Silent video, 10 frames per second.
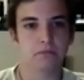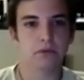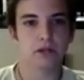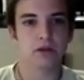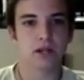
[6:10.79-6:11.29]
but
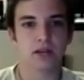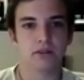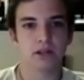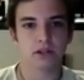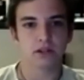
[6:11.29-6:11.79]
we don't have a
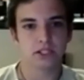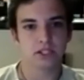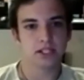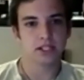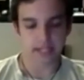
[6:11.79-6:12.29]
currency
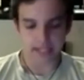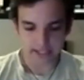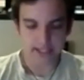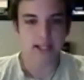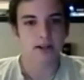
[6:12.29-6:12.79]
yet in
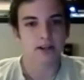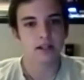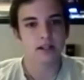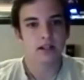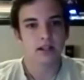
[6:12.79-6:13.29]
the internet